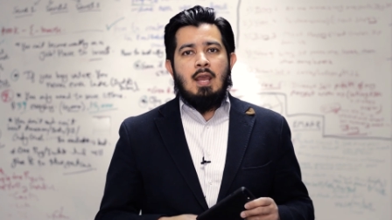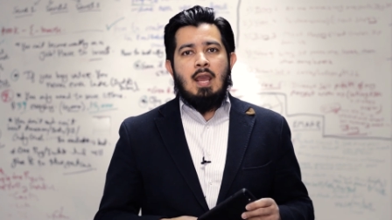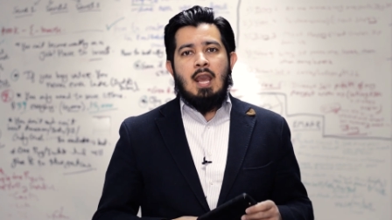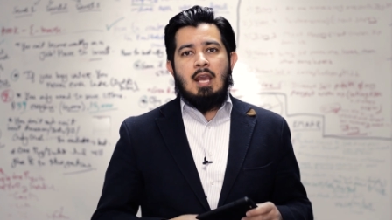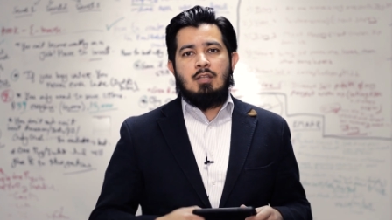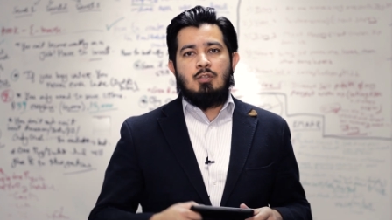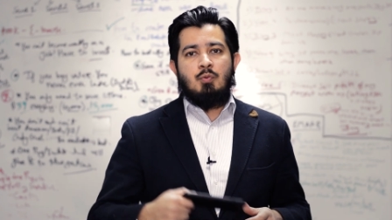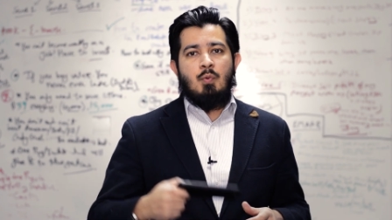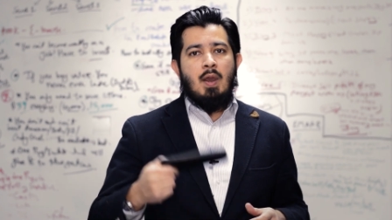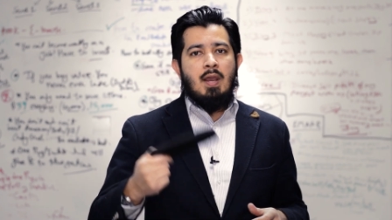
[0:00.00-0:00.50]

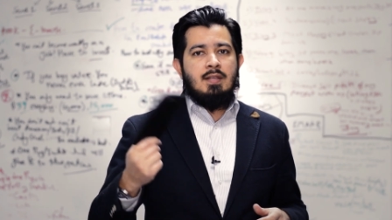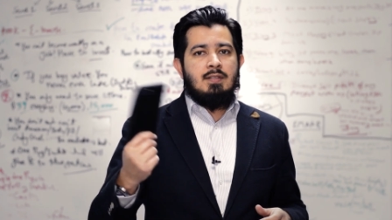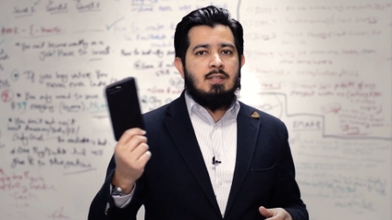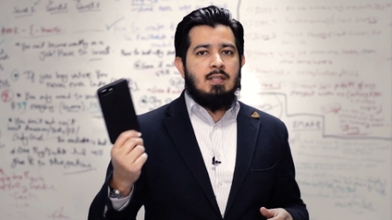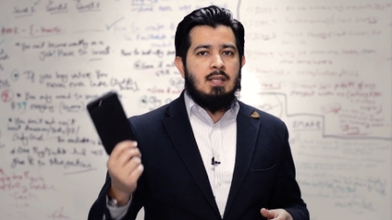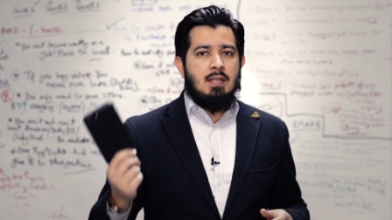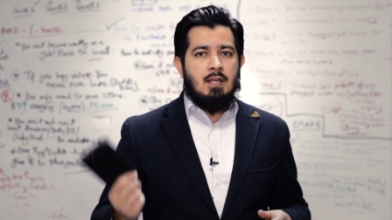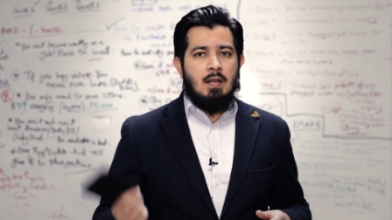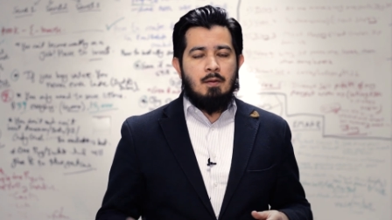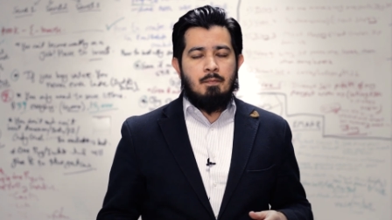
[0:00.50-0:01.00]

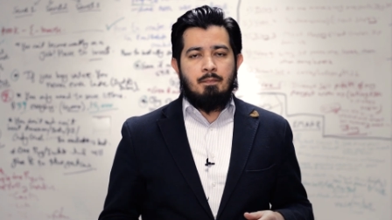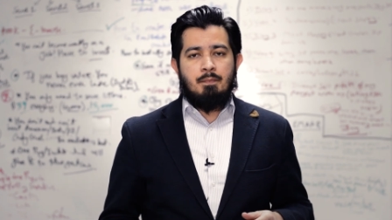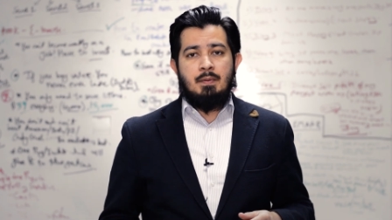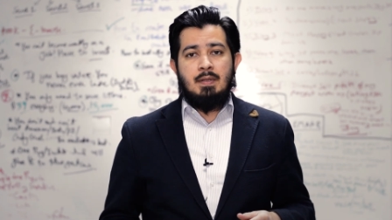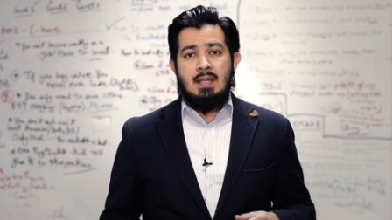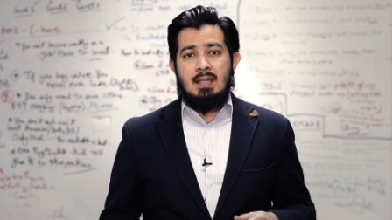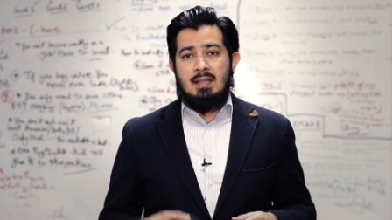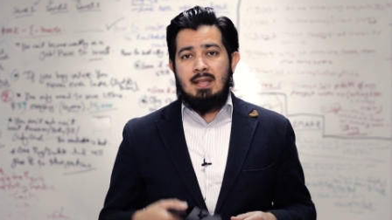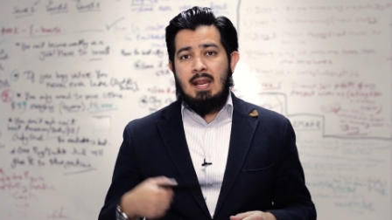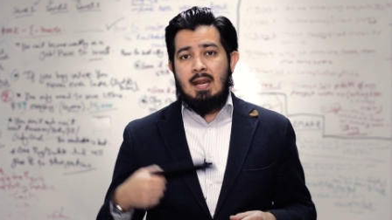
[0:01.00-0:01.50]
XYZ
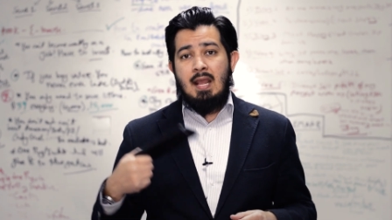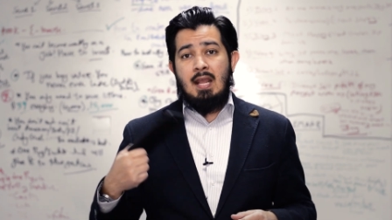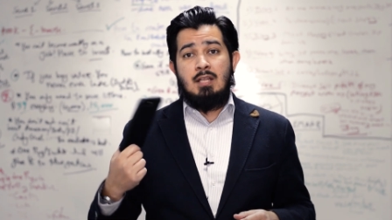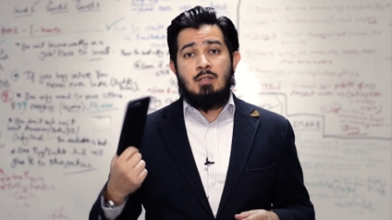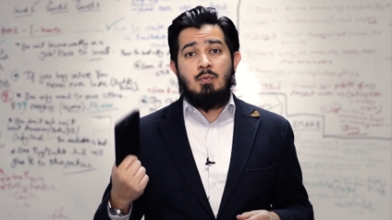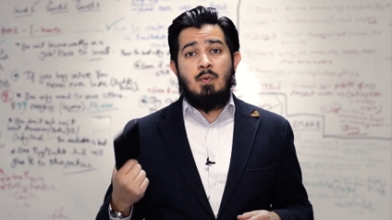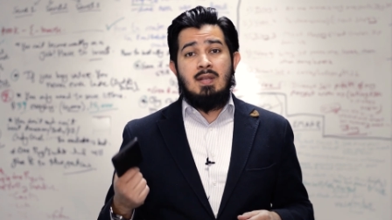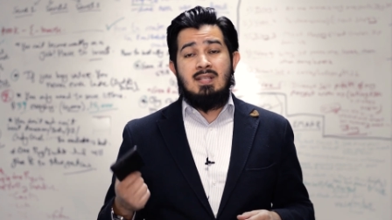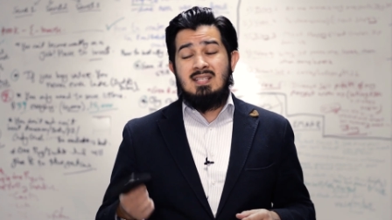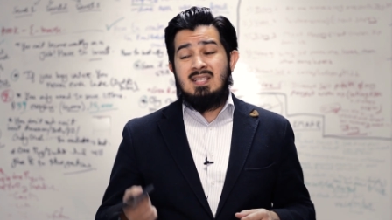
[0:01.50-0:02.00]
company, and that
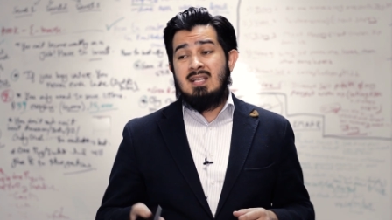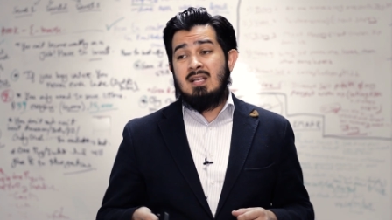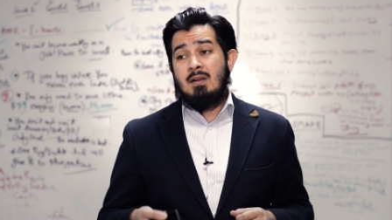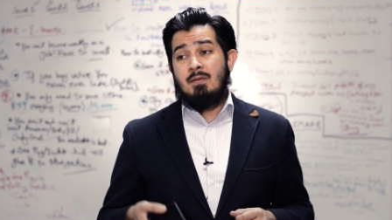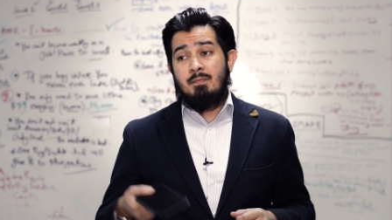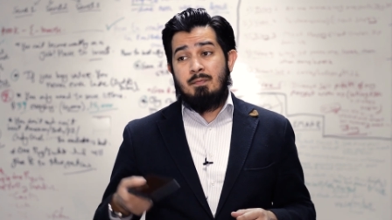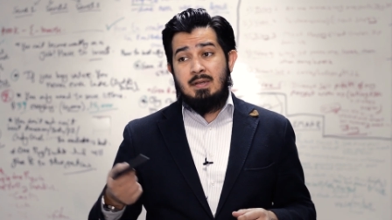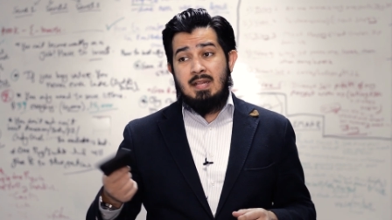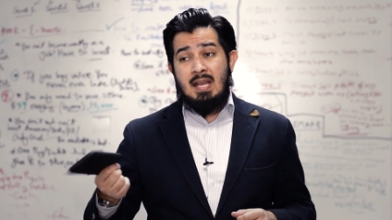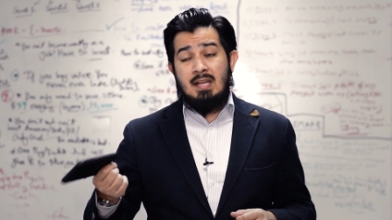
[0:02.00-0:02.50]
XYZ
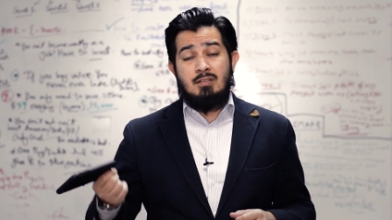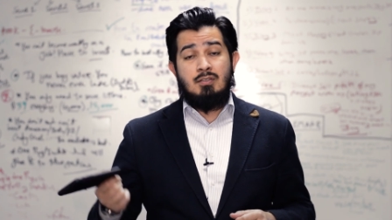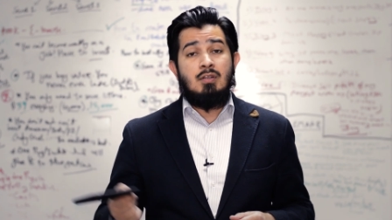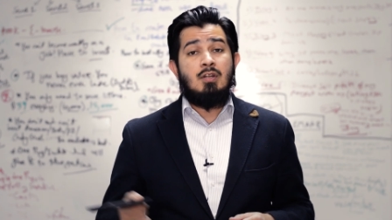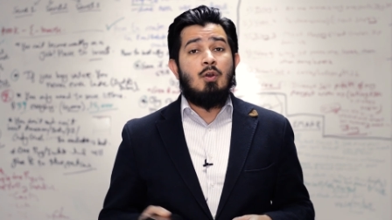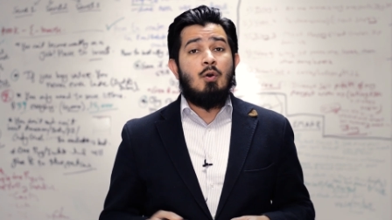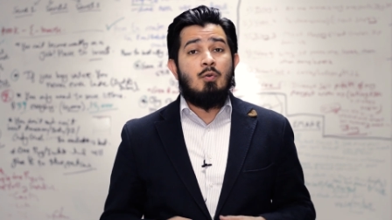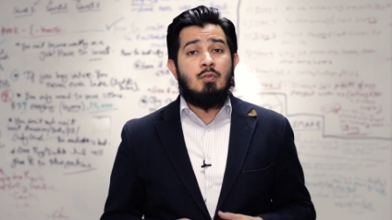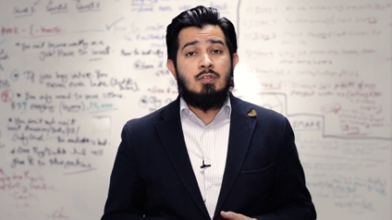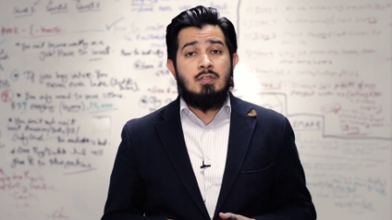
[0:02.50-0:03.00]
company
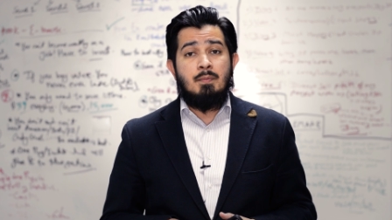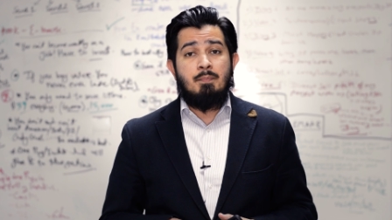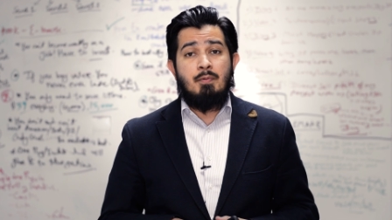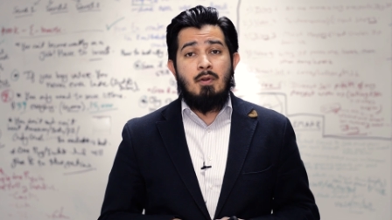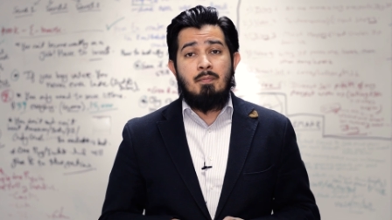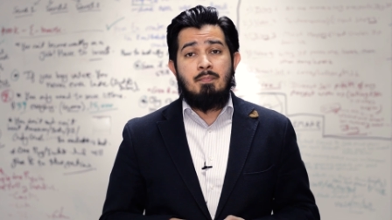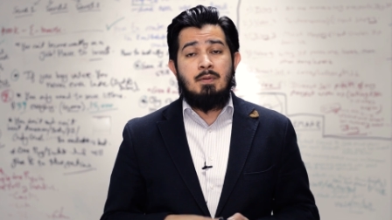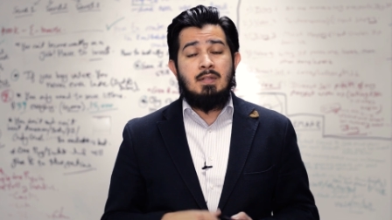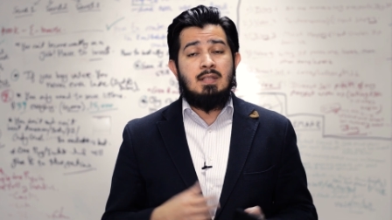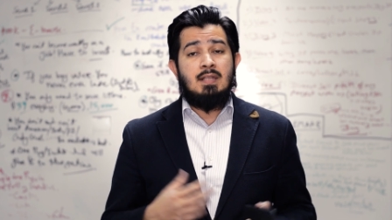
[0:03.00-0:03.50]
actually owns the
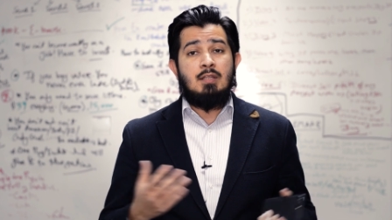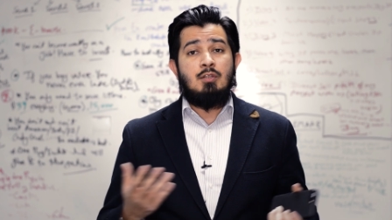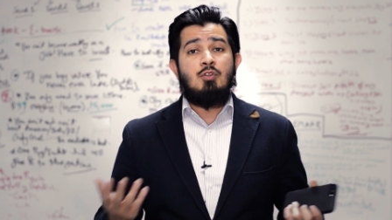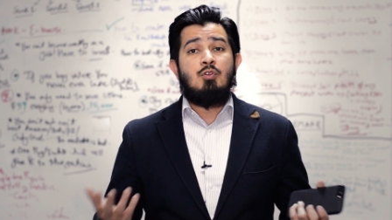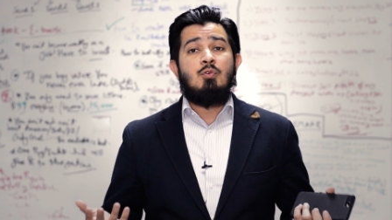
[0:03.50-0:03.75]
property that